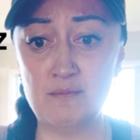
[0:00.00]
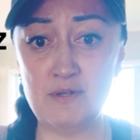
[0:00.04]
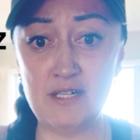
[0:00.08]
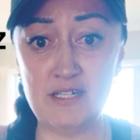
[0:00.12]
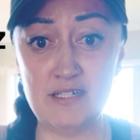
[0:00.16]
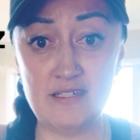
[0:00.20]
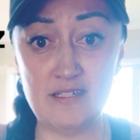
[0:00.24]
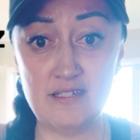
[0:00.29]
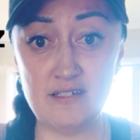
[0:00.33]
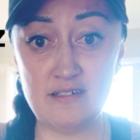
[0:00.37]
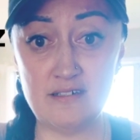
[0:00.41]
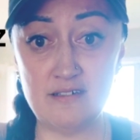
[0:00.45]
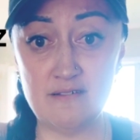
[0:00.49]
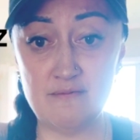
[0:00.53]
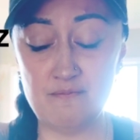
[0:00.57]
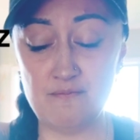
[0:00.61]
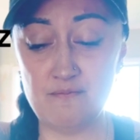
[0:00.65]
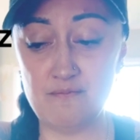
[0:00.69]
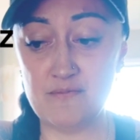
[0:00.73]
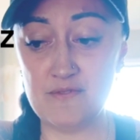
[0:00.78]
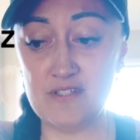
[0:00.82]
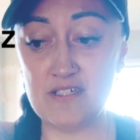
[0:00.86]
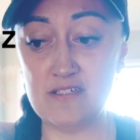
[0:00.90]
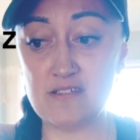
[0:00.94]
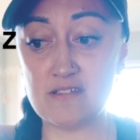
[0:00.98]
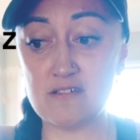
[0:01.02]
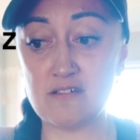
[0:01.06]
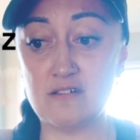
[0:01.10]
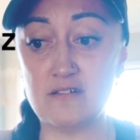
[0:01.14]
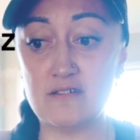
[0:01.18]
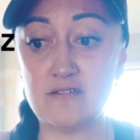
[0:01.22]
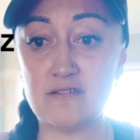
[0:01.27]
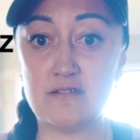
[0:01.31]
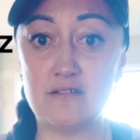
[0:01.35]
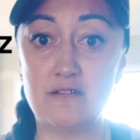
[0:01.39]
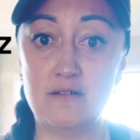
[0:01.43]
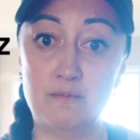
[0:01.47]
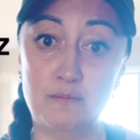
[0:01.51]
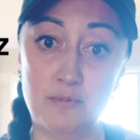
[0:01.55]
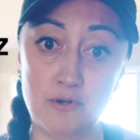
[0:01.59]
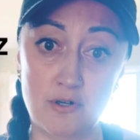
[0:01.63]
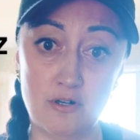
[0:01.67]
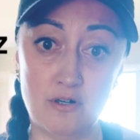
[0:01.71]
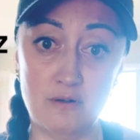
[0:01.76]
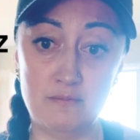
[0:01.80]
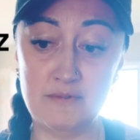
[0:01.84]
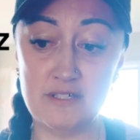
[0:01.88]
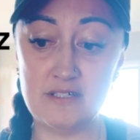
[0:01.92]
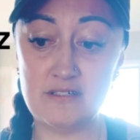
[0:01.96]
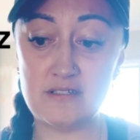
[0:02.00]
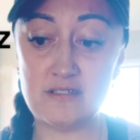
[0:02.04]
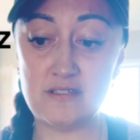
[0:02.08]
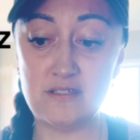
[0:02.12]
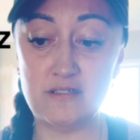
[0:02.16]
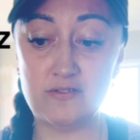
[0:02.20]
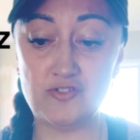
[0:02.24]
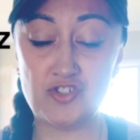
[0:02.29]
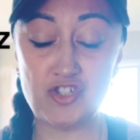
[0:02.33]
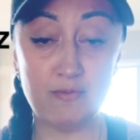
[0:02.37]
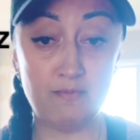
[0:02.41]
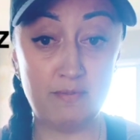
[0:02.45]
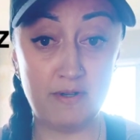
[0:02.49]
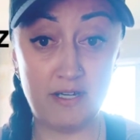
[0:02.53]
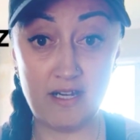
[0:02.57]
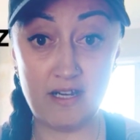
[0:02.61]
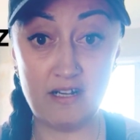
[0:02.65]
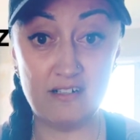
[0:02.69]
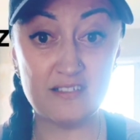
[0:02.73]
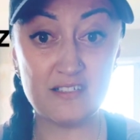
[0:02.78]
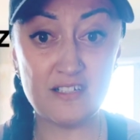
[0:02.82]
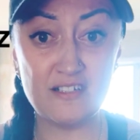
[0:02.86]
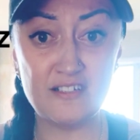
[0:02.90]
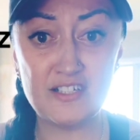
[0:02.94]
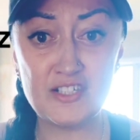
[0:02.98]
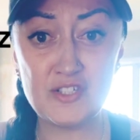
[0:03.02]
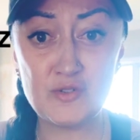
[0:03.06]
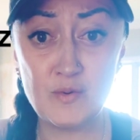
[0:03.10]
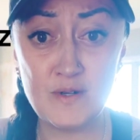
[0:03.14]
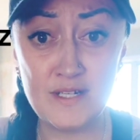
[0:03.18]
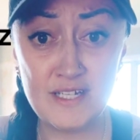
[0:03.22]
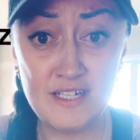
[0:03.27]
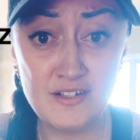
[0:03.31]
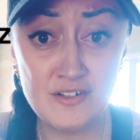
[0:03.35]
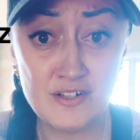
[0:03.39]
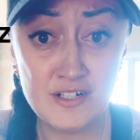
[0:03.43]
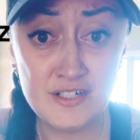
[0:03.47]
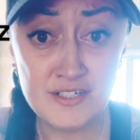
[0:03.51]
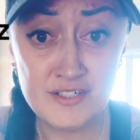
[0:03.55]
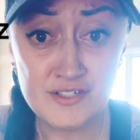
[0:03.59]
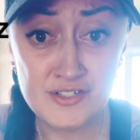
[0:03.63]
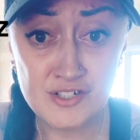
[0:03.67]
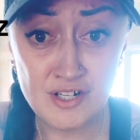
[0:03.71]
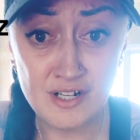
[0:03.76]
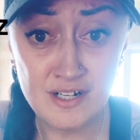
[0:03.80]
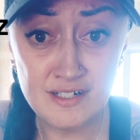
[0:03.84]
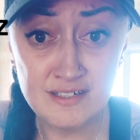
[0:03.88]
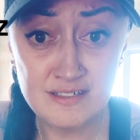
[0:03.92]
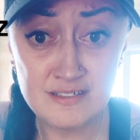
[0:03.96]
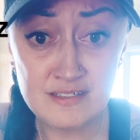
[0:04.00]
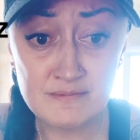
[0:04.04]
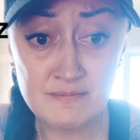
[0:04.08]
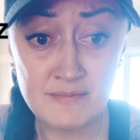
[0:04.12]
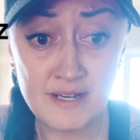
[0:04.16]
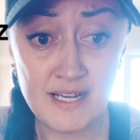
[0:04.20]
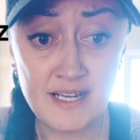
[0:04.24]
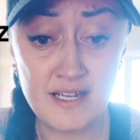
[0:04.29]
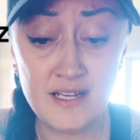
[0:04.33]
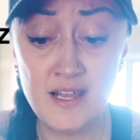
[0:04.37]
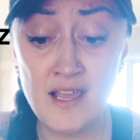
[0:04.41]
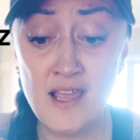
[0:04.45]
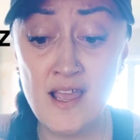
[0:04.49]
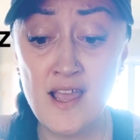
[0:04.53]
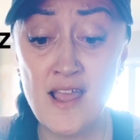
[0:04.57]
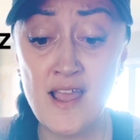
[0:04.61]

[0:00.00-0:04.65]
But yeah, these guys are the bomb. They ship it out. It's only $29, mate.